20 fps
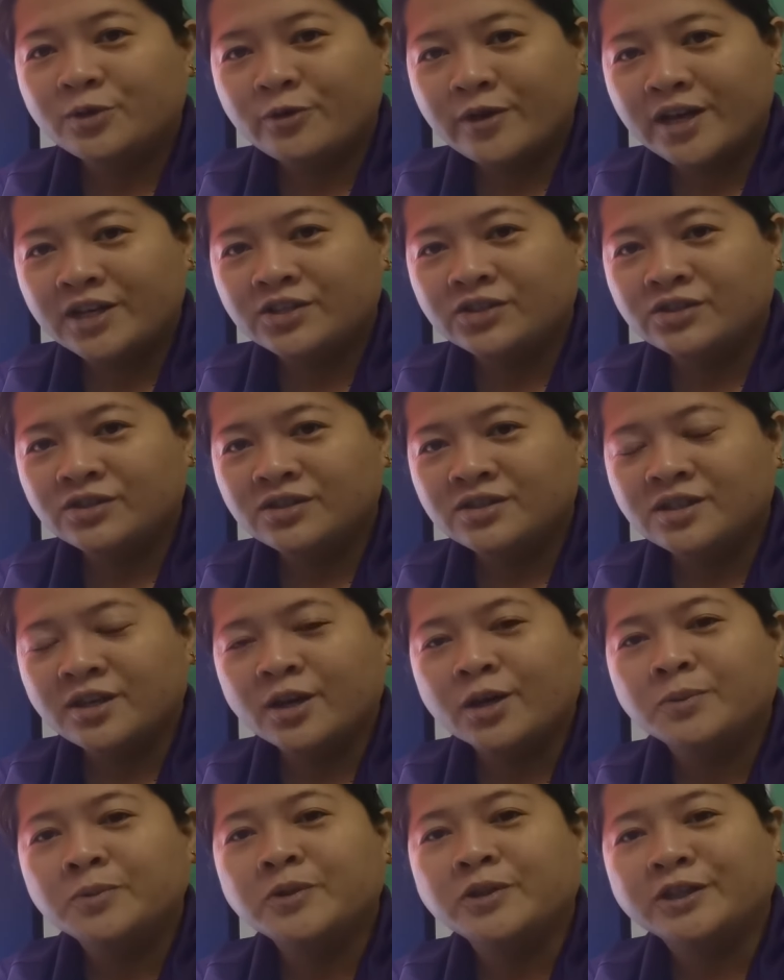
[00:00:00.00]
questions. I
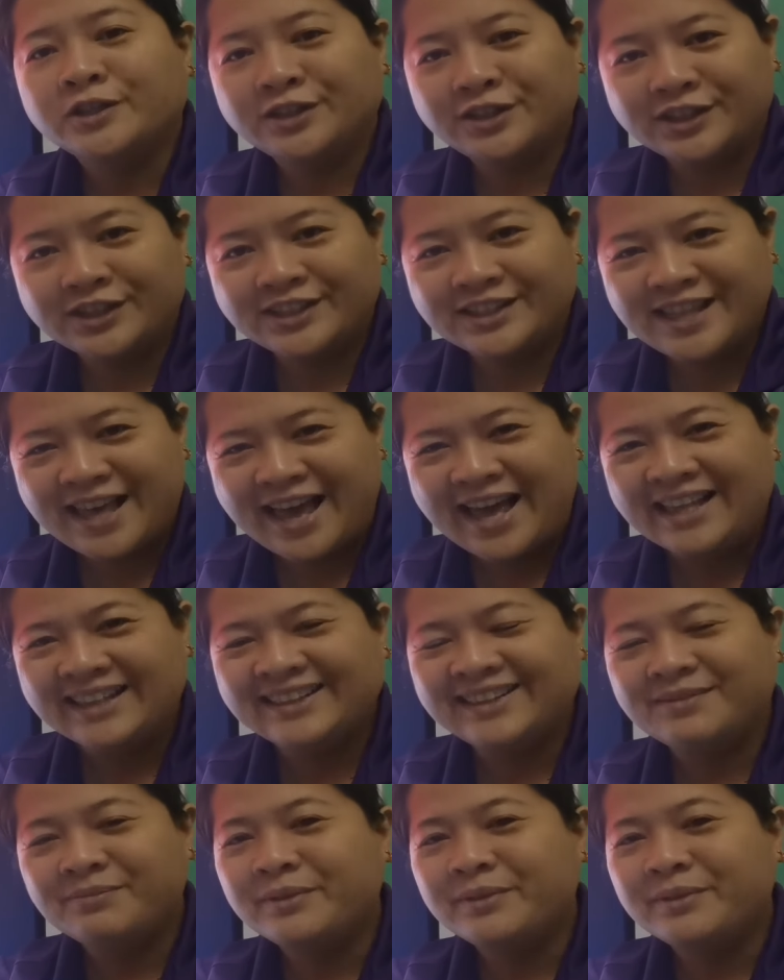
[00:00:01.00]
hope you understand.